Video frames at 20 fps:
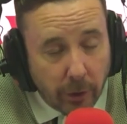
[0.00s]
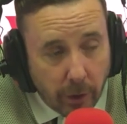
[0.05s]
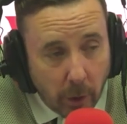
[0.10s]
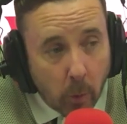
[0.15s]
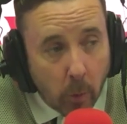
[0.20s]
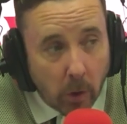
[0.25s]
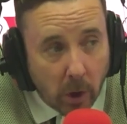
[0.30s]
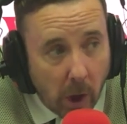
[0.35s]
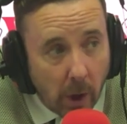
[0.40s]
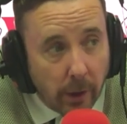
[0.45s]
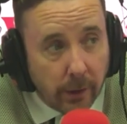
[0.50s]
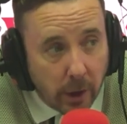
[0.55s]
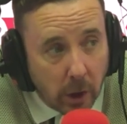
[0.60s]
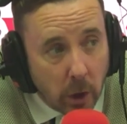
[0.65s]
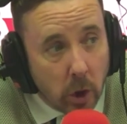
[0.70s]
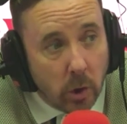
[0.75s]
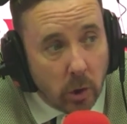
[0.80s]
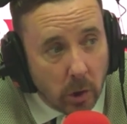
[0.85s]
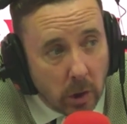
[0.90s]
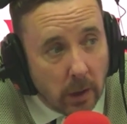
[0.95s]
There were
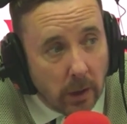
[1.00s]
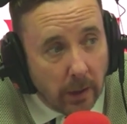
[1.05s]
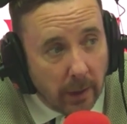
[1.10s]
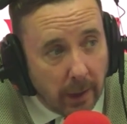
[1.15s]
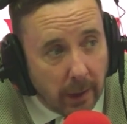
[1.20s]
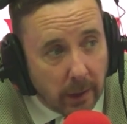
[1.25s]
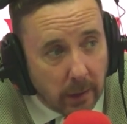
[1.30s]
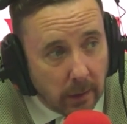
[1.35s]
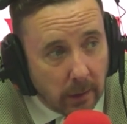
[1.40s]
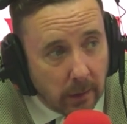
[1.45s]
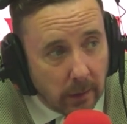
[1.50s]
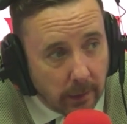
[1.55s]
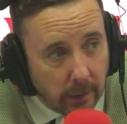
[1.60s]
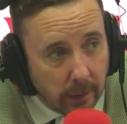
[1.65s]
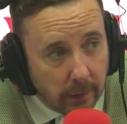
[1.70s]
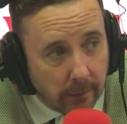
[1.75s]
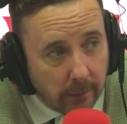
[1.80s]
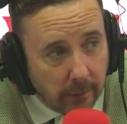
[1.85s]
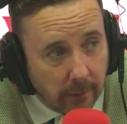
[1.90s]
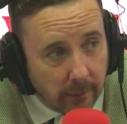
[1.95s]
constitutional nationalists
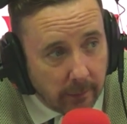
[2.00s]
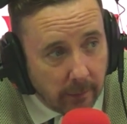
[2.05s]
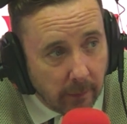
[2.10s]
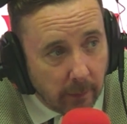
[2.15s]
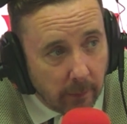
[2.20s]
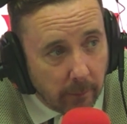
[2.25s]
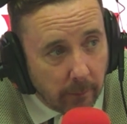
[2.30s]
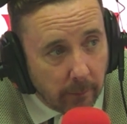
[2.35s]
at that time.